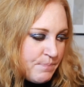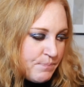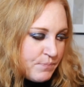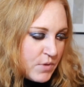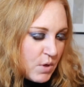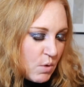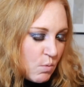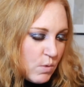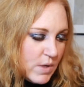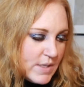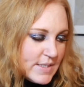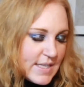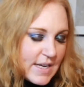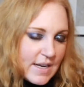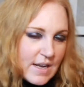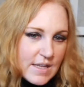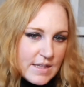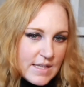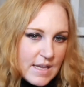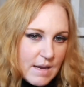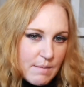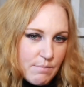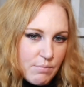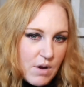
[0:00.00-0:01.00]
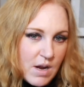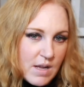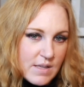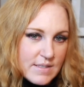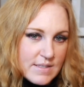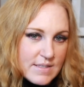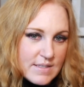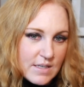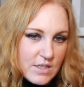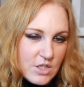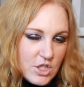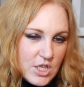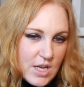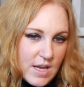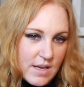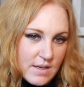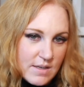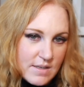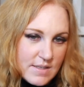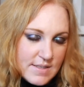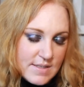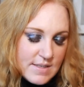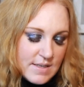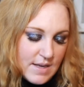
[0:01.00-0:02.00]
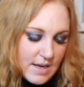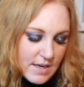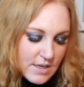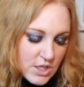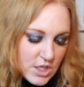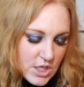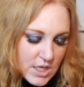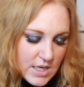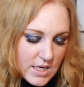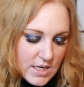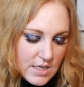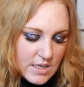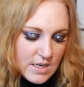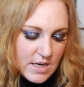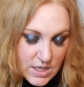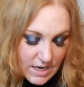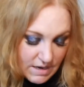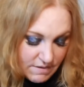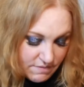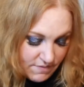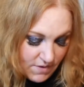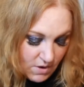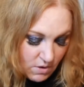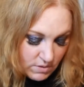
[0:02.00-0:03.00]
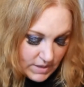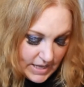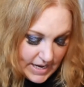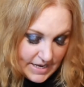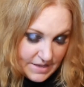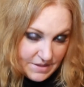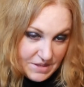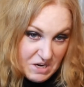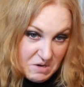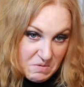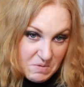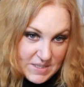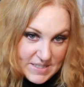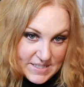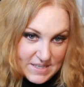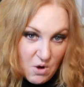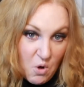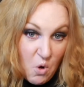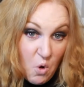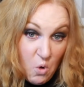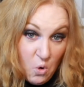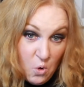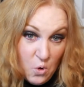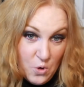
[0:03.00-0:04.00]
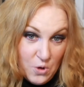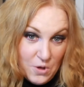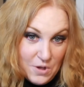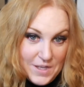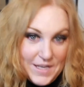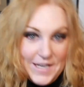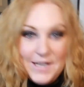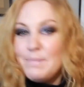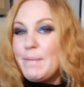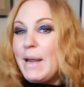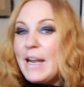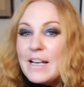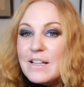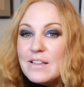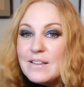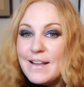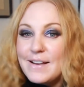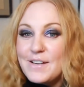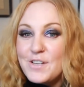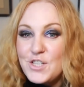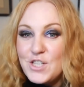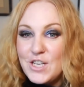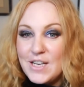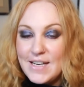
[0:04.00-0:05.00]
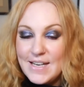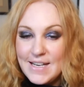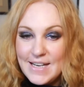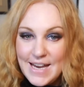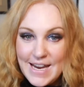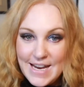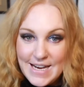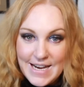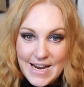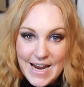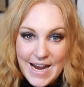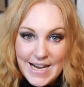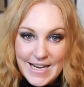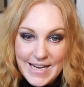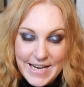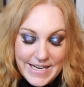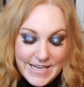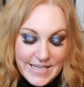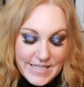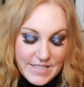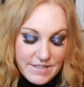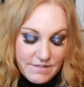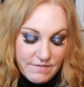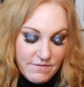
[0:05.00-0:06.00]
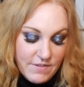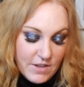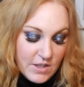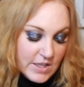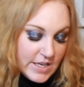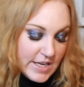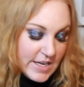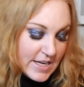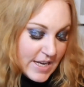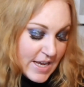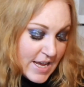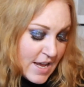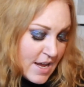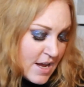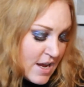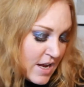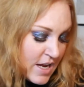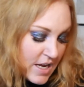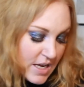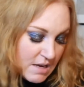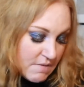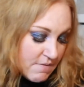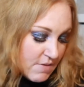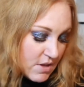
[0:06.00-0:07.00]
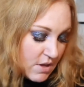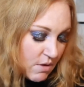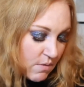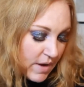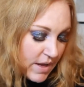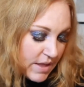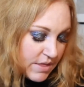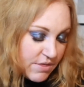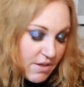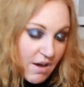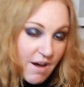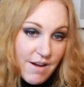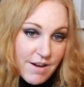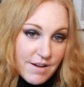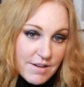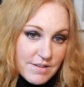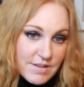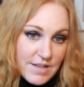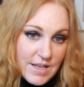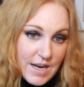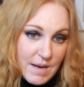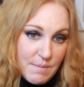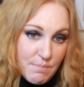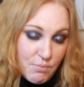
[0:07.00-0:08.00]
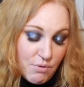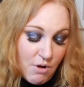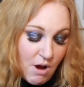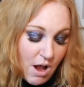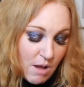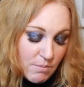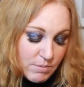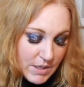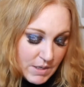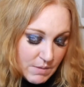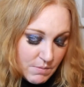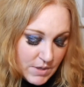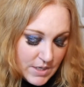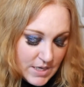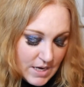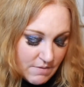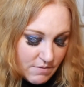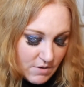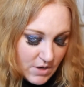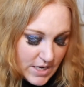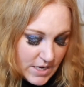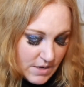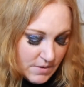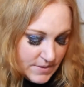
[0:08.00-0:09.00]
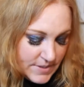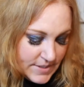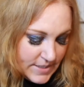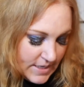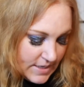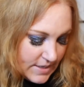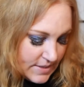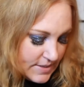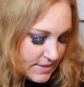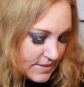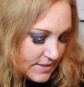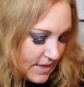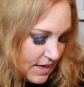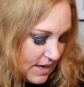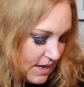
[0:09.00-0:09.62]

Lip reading: once I got that Bronze Seduction, and I felt like there was a hole in my collection and I needed to fill it, even though I thought that I probably would never use this.